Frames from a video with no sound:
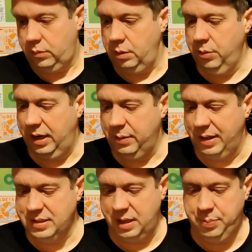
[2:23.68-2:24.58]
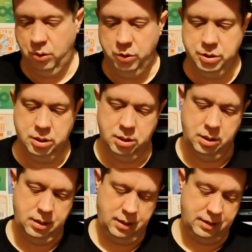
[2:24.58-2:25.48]
But anyway, let's get it poured
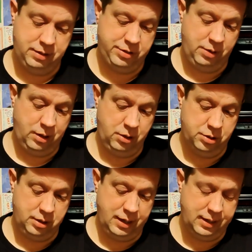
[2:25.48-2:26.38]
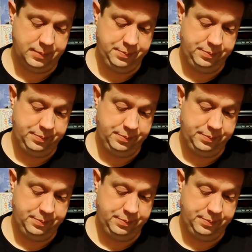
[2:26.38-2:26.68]
and let's see what it looks like.